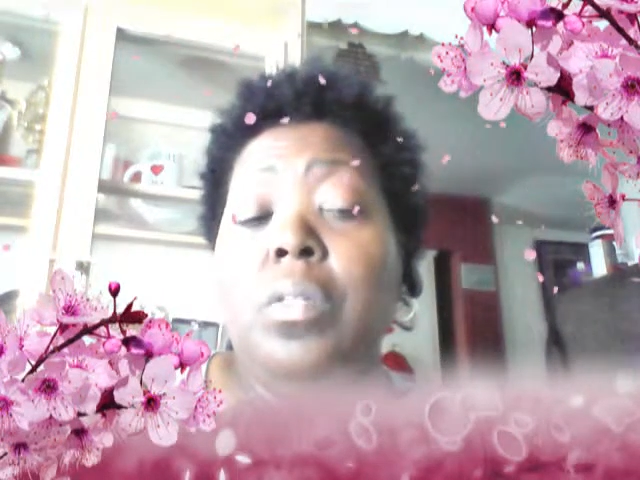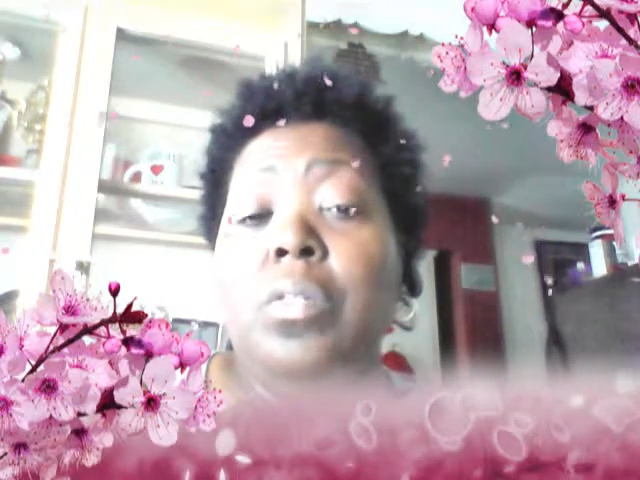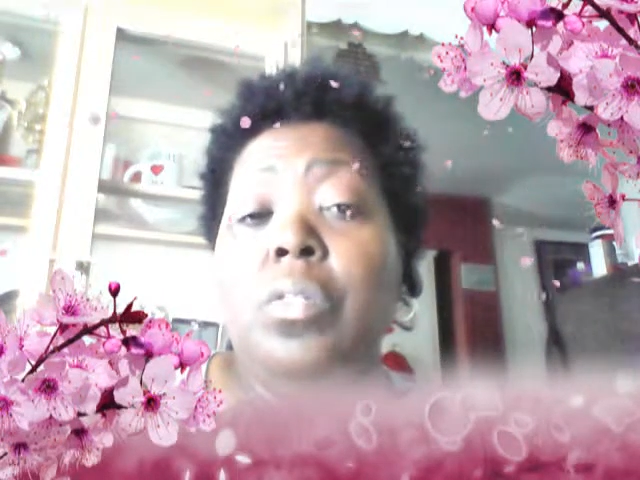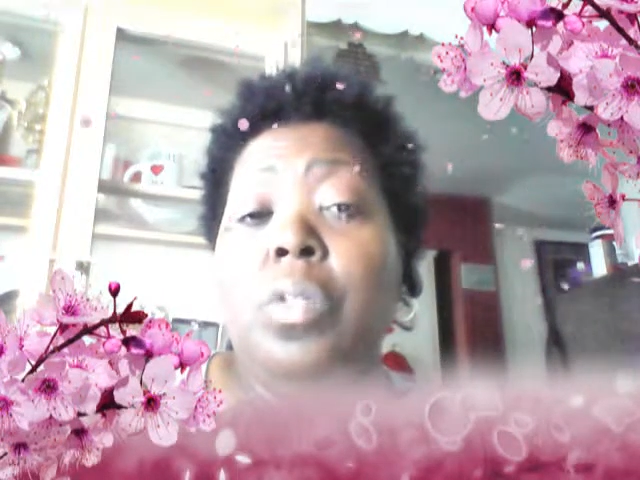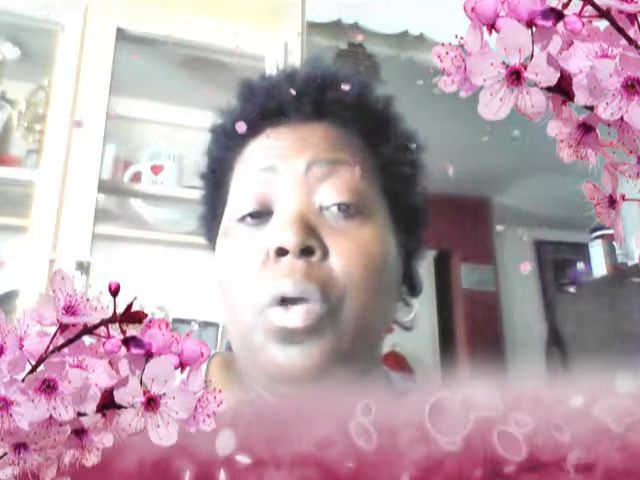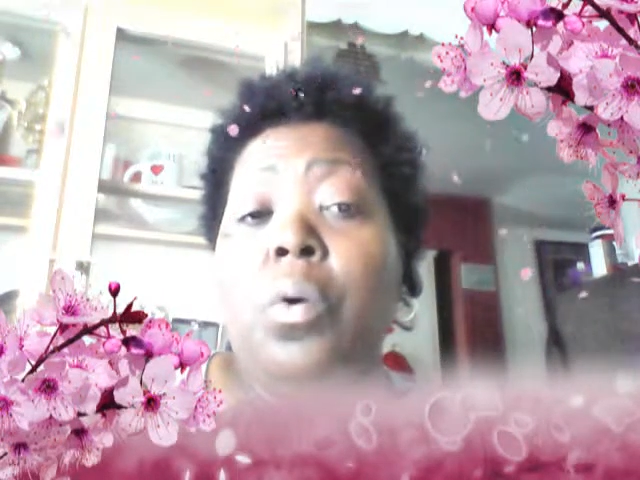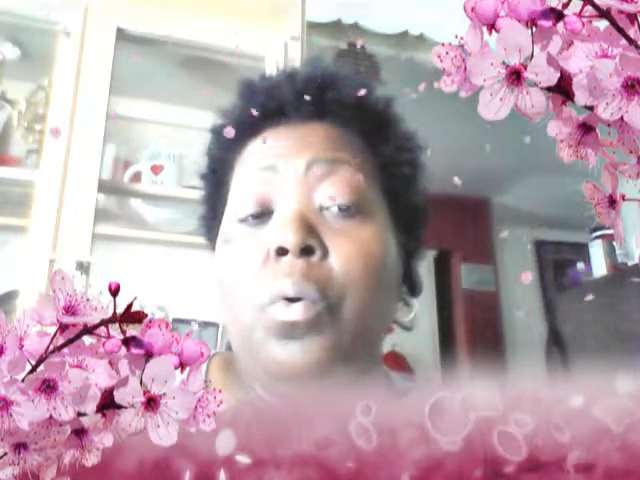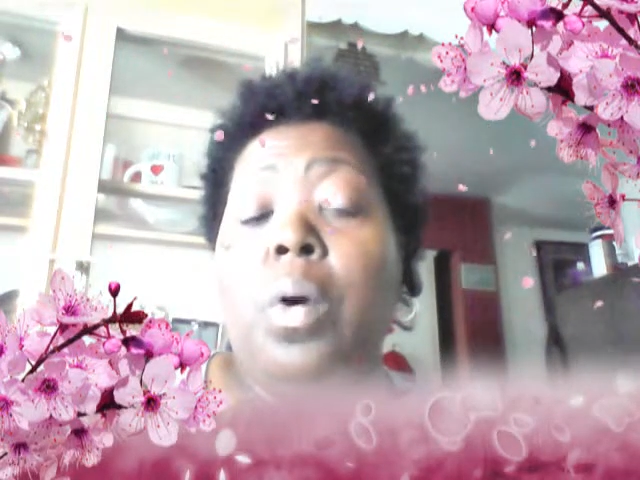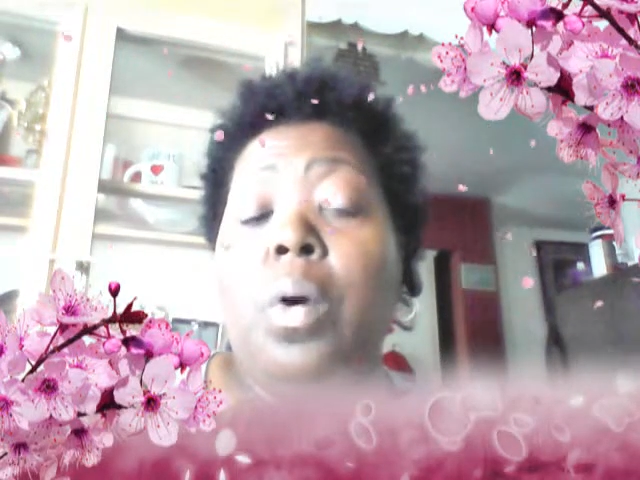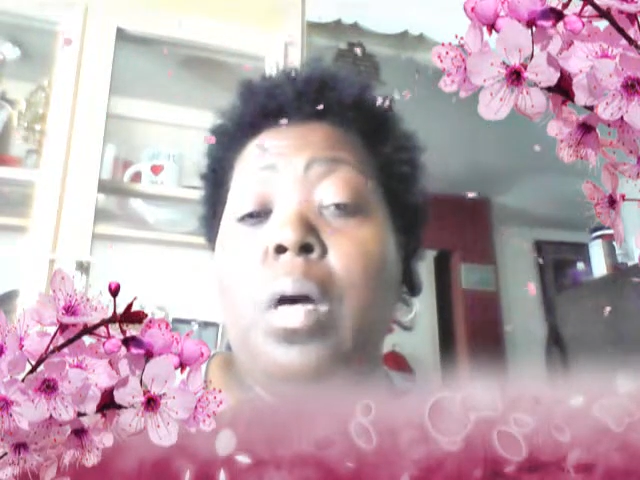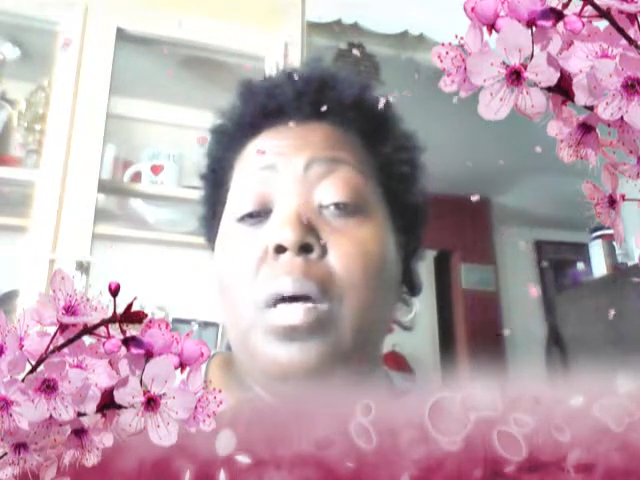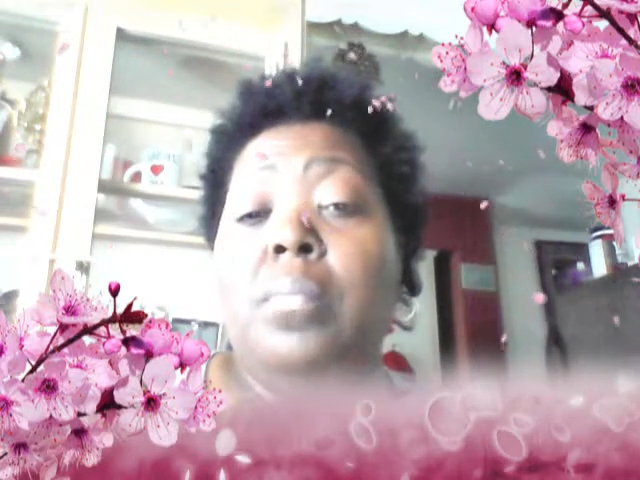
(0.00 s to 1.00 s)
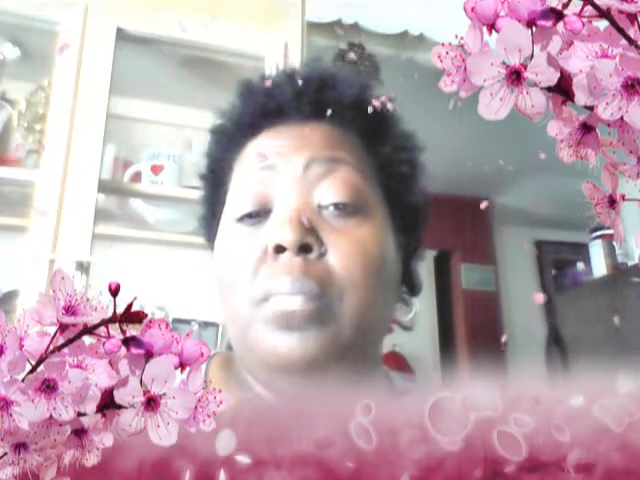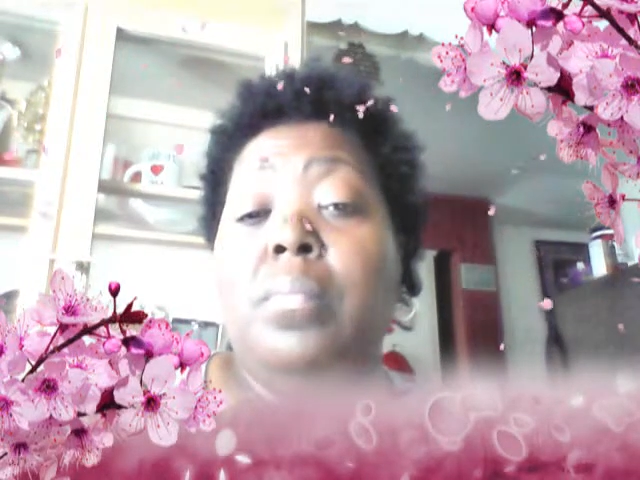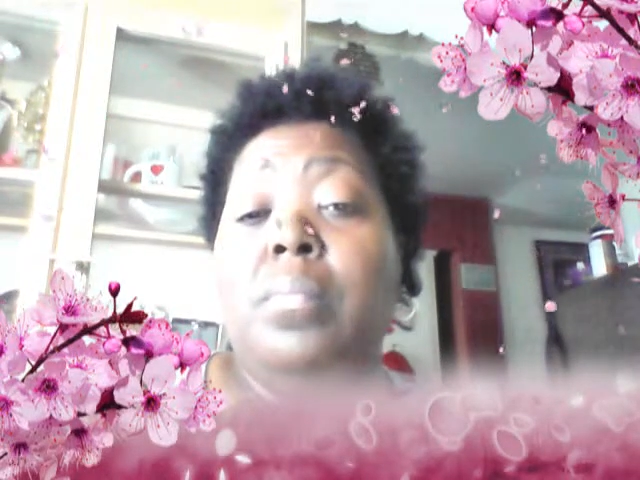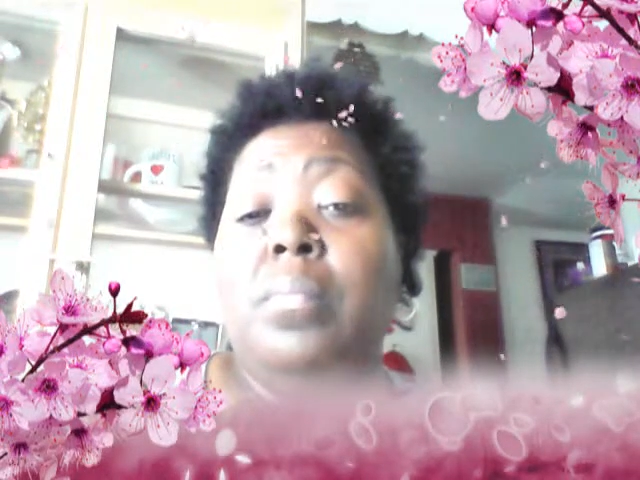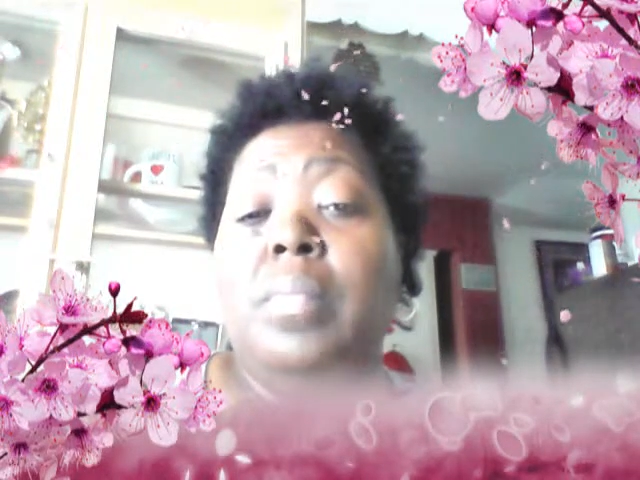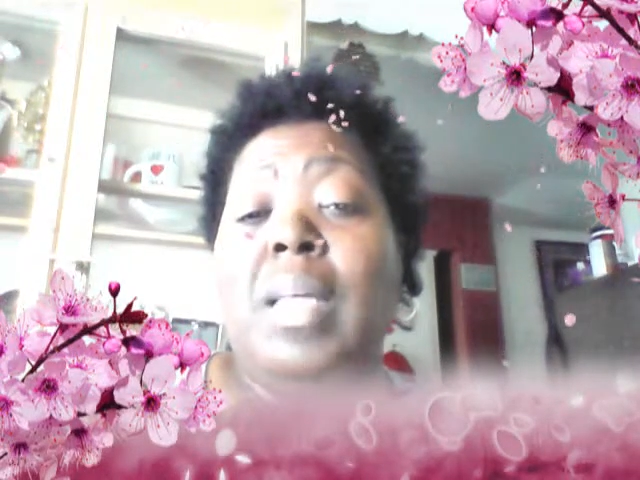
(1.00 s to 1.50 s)

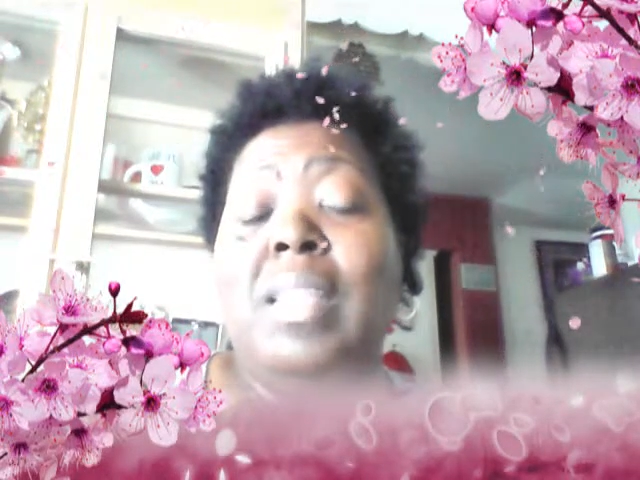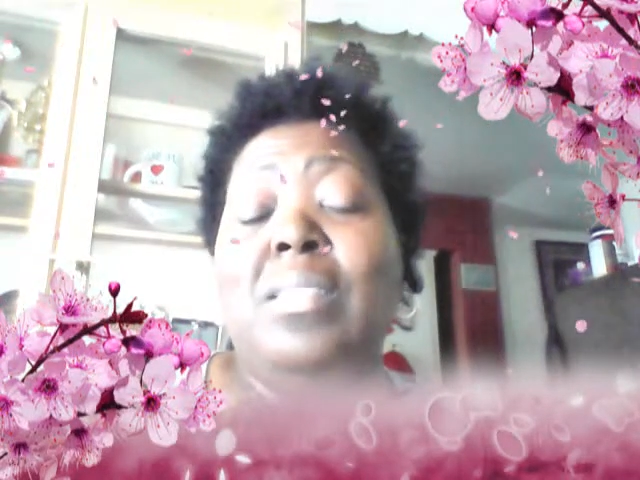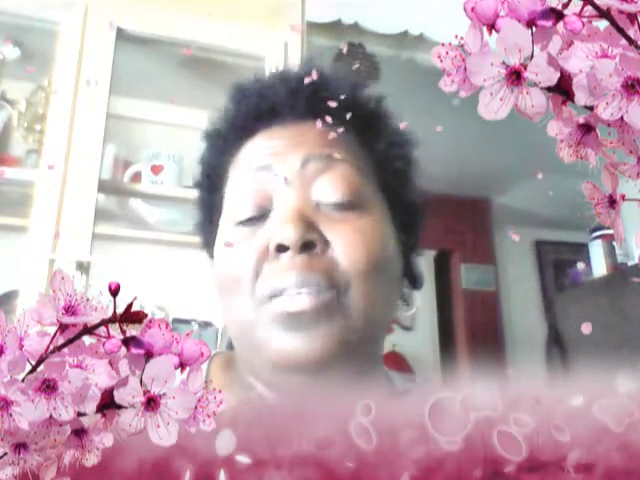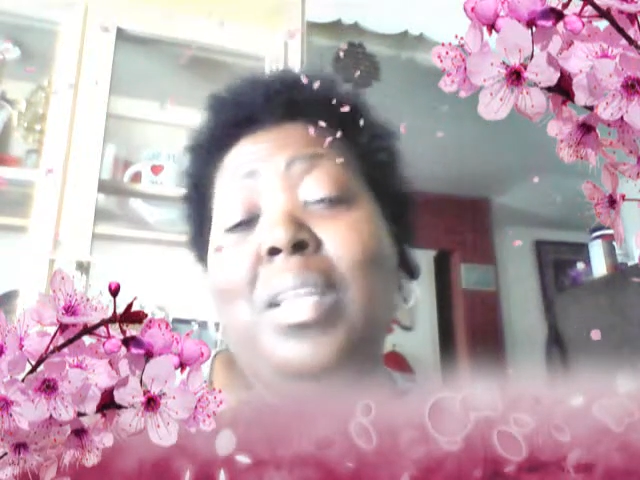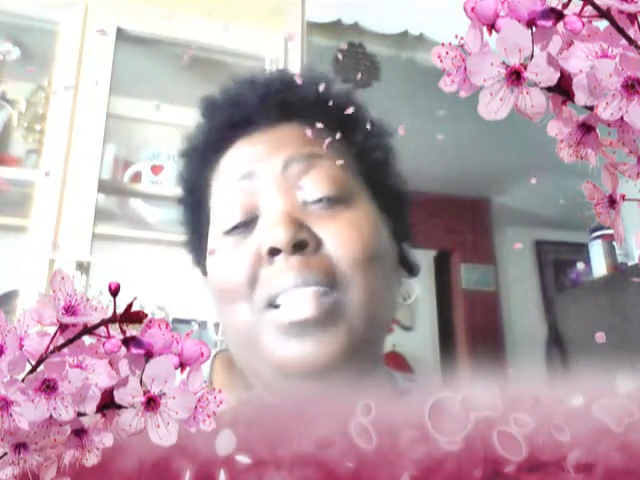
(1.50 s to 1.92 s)
So that's the